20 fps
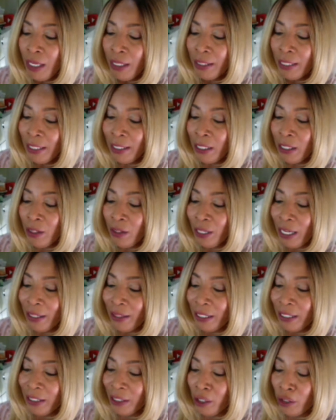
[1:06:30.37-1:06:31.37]
Take a look at
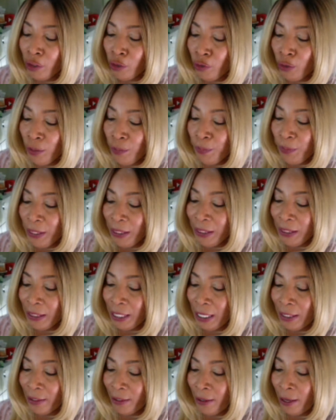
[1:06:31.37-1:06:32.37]
this three-piece
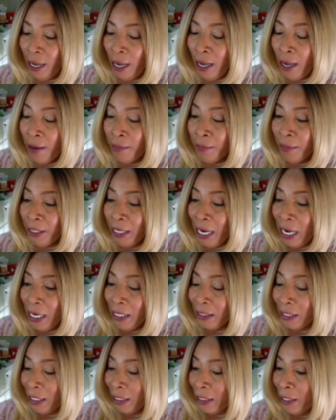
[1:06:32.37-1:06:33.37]
set,
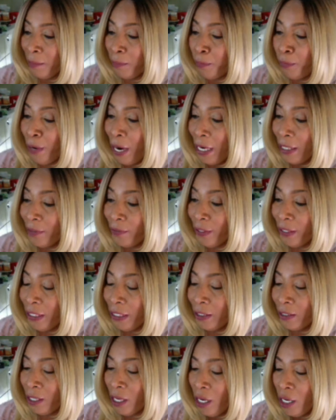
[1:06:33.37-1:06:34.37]
guys. And the price for
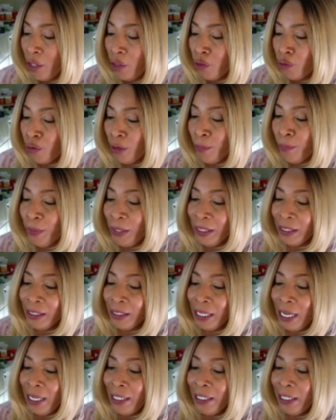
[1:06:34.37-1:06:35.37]
this three-piece
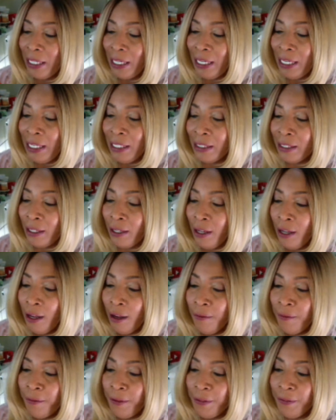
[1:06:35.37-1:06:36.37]
set is
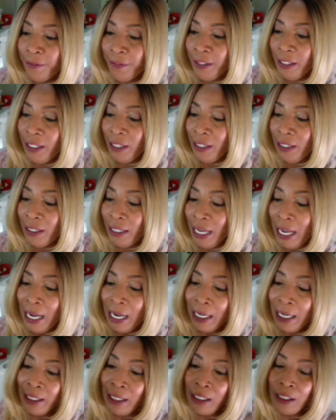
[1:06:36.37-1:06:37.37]

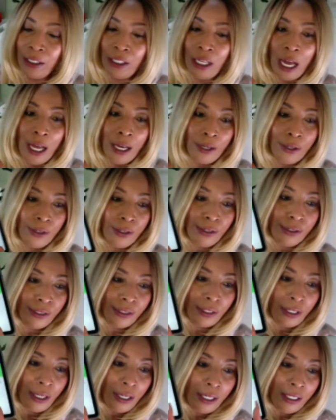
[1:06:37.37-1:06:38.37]
$59.
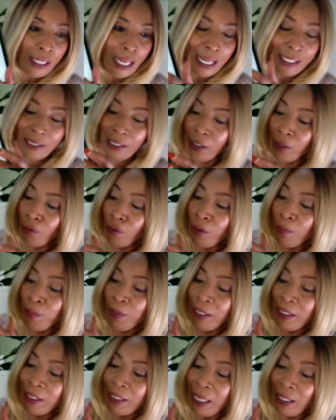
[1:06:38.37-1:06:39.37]
That's the
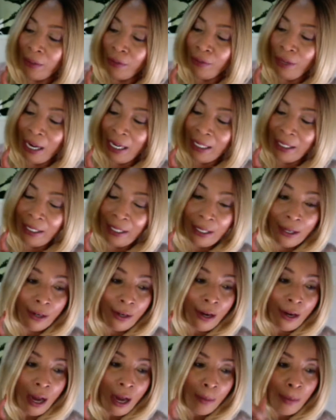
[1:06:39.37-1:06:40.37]
three-piece set right
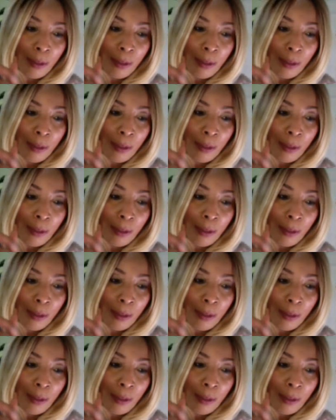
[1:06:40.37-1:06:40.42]
there.